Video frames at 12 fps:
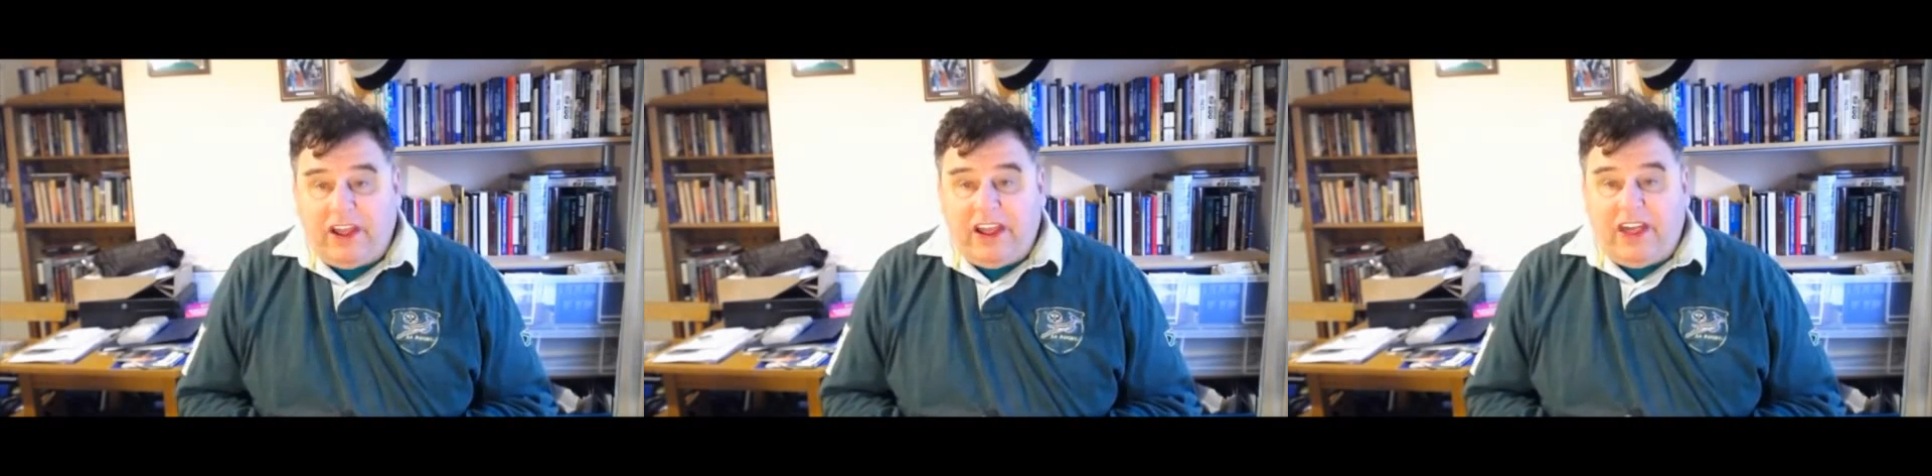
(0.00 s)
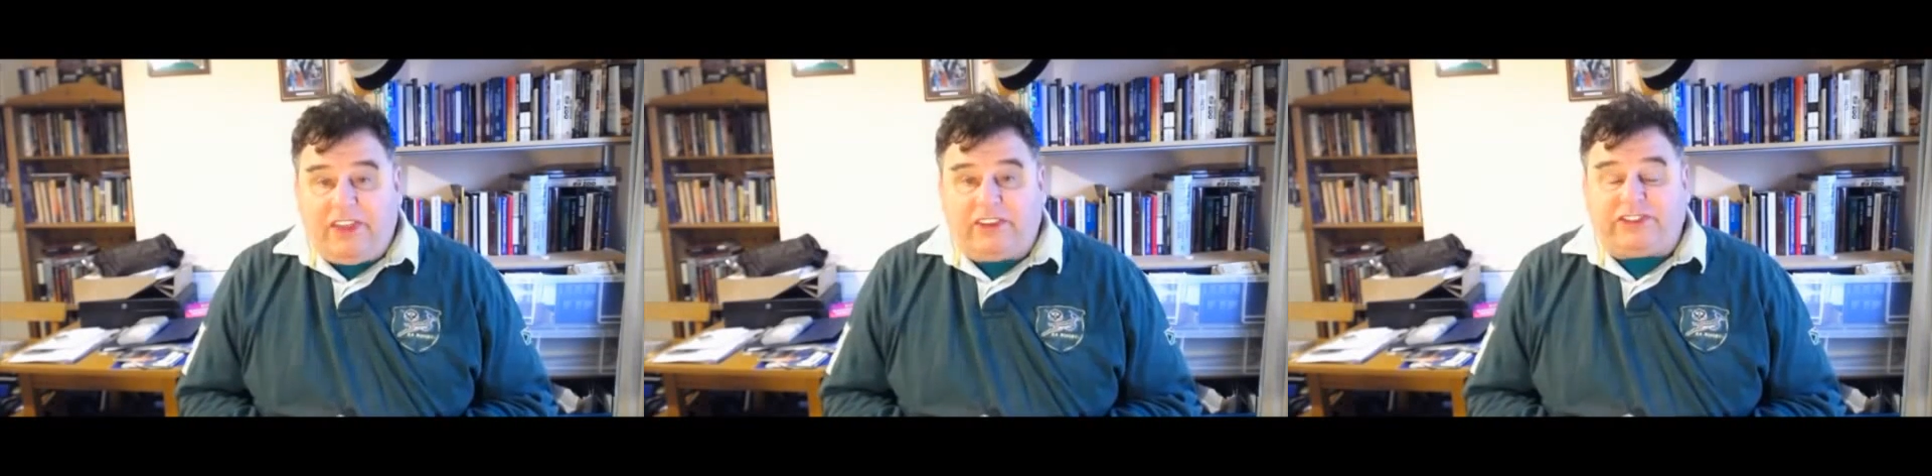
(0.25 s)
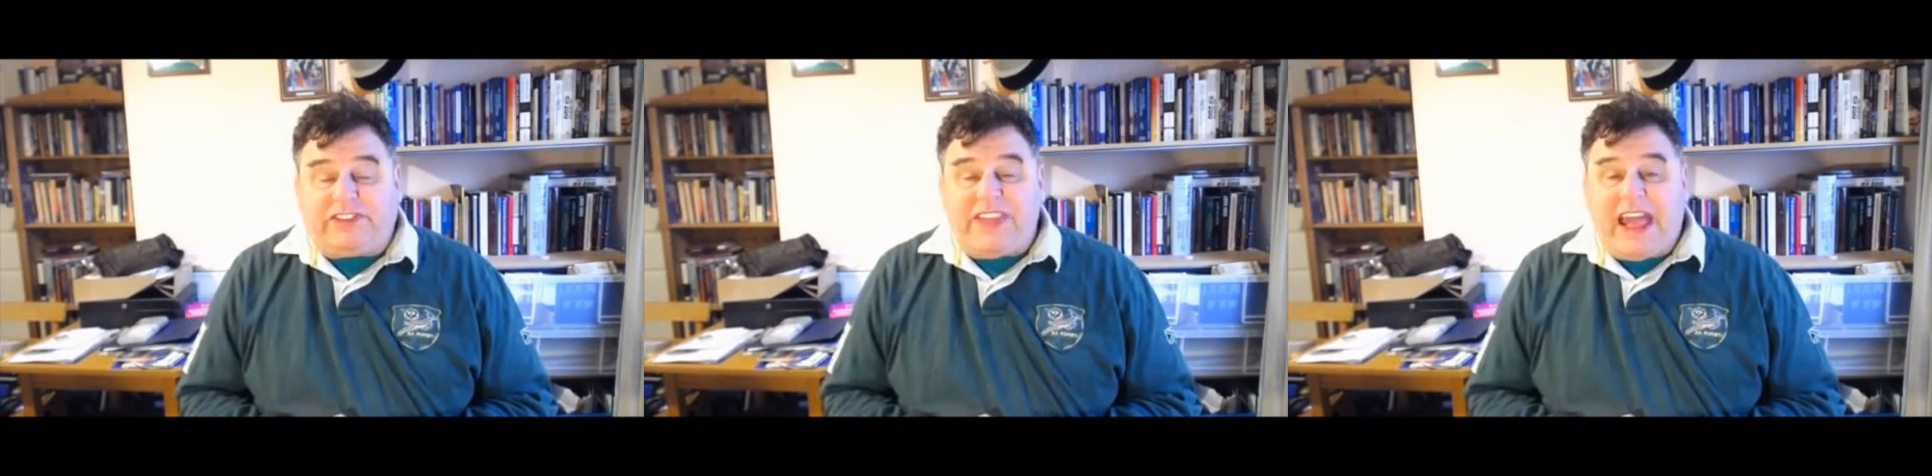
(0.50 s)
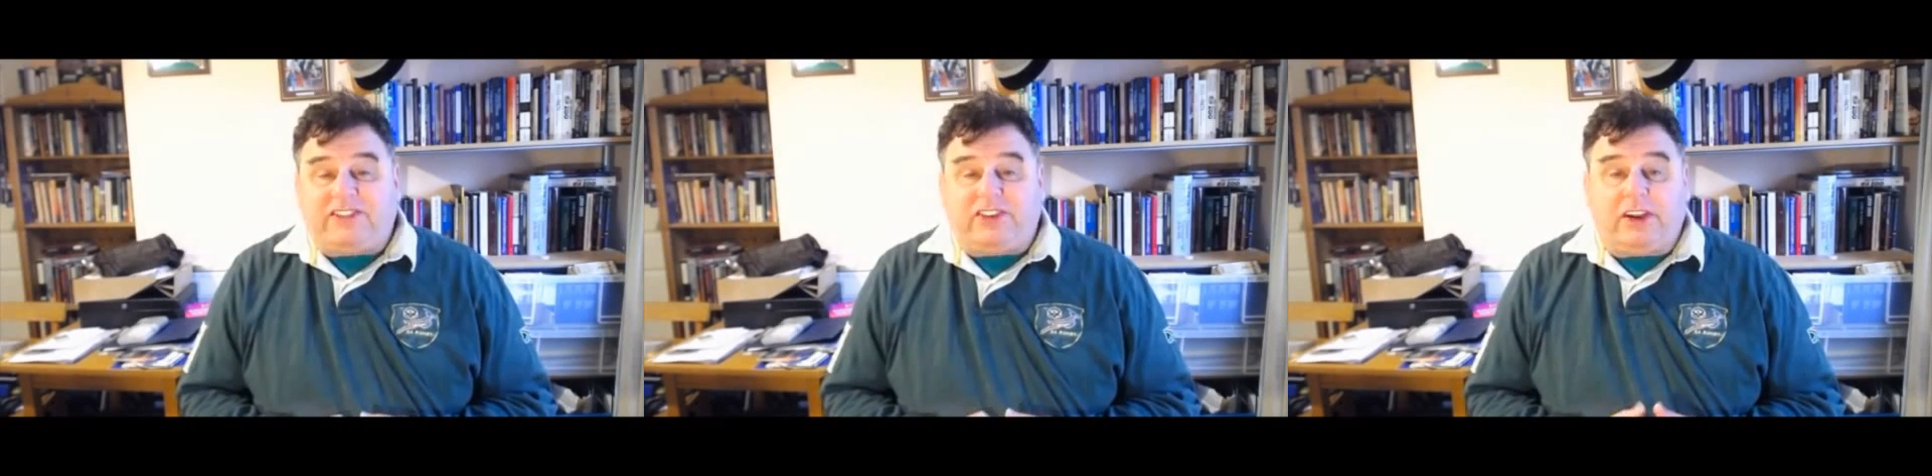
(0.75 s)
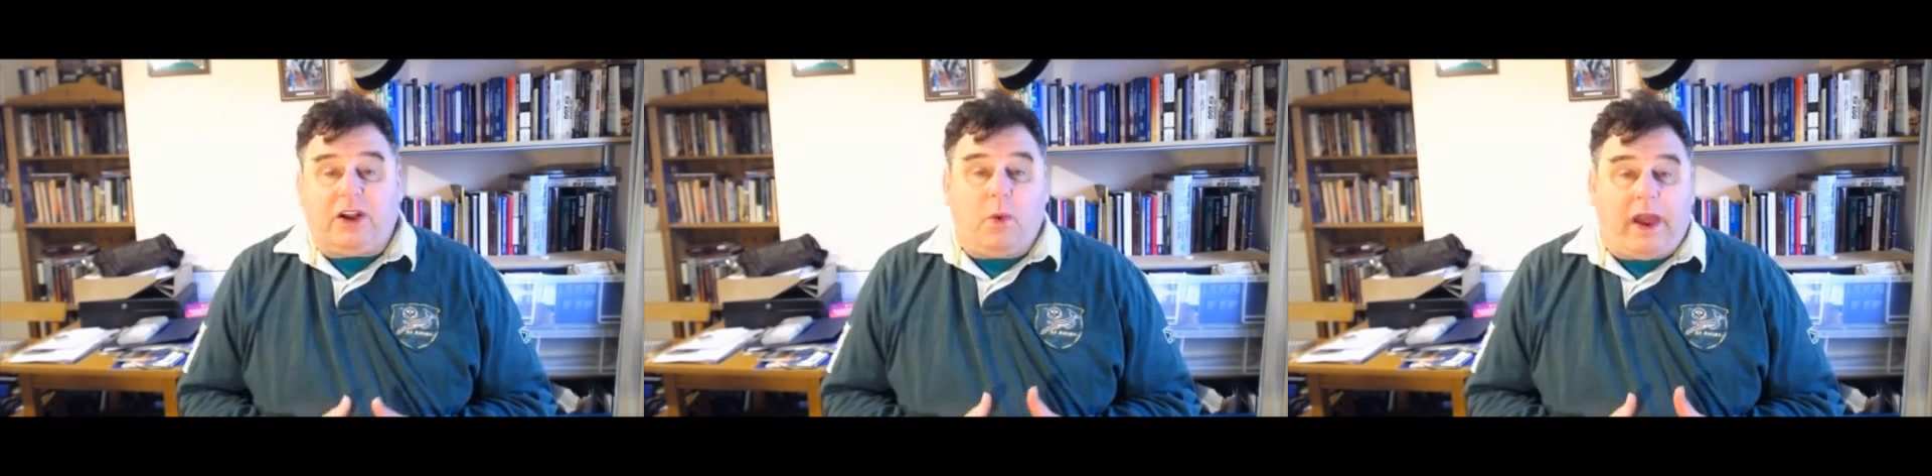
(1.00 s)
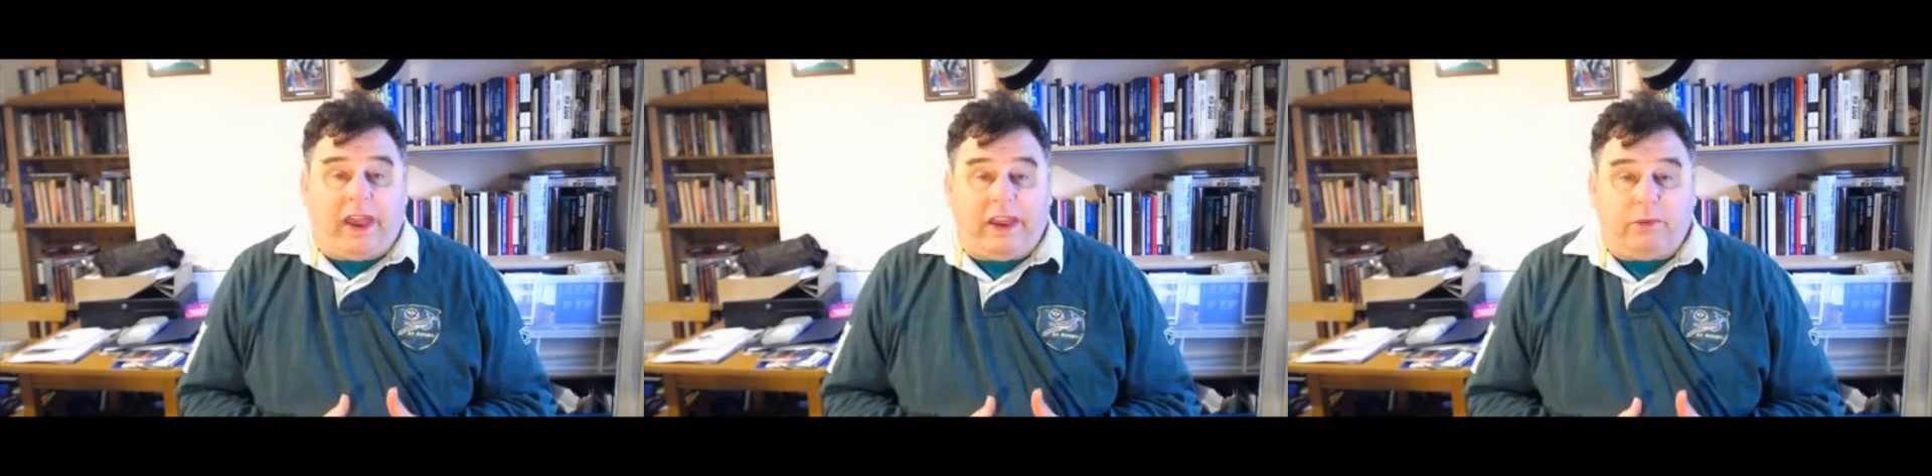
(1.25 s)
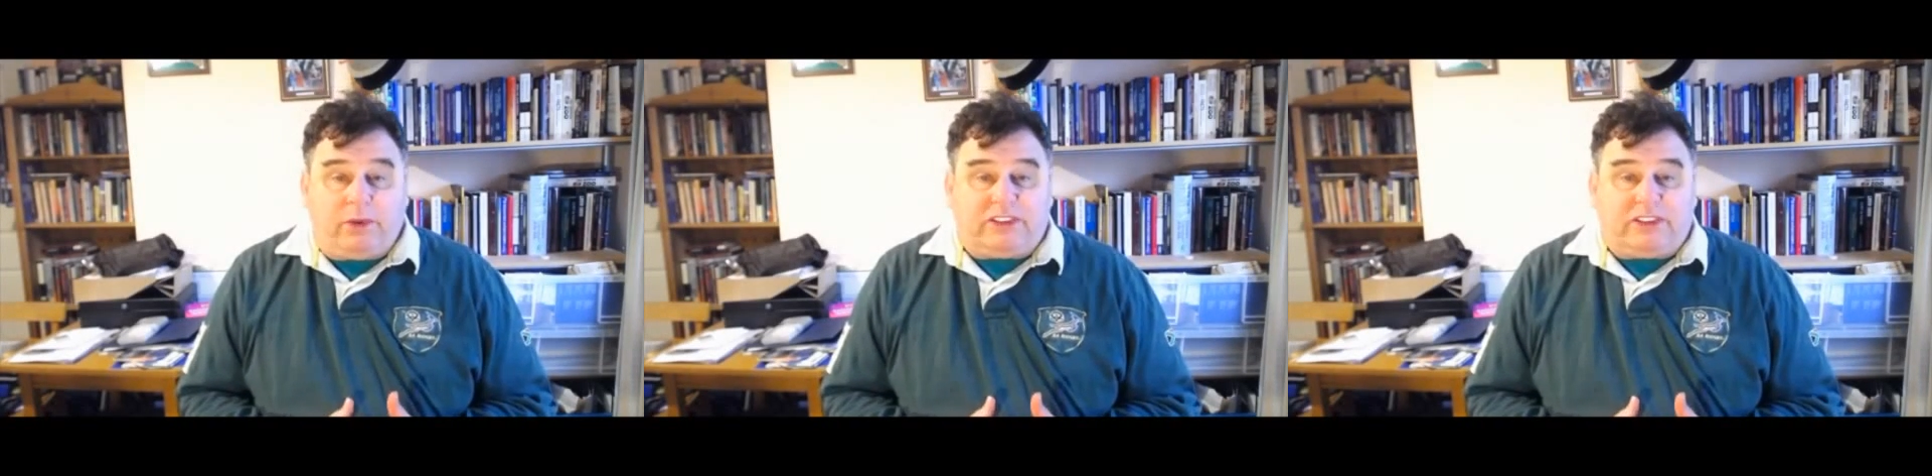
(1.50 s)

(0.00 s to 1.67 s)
the snatching away which